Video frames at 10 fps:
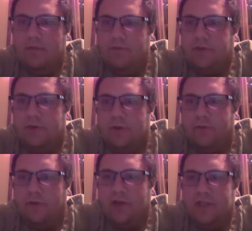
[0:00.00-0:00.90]
Victor, are
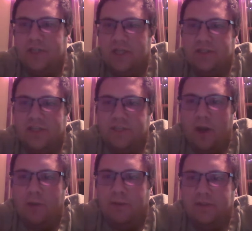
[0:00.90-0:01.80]
there any Gensets
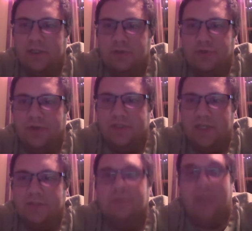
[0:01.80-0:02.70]
powered by Detroit
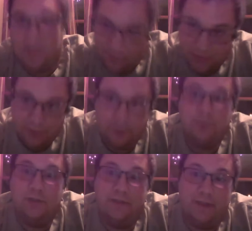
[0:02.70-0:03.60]
diesels?
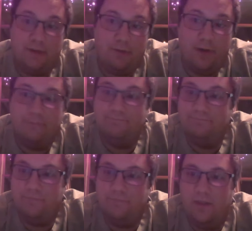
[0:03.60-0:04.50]
Absolutely, there are.
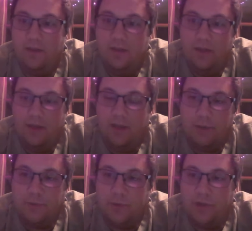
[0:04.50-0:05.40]
I
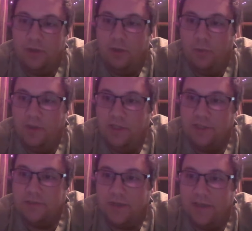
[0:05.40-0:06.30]
was working on one
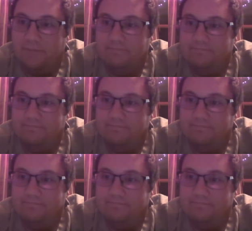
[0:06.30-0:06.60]
yesterday.